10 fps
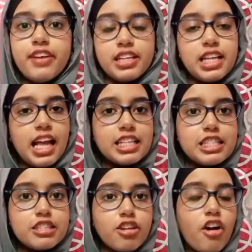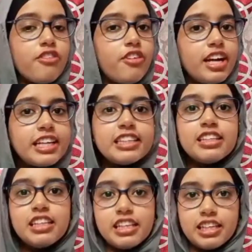analysis of
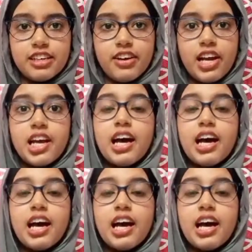retinal layer,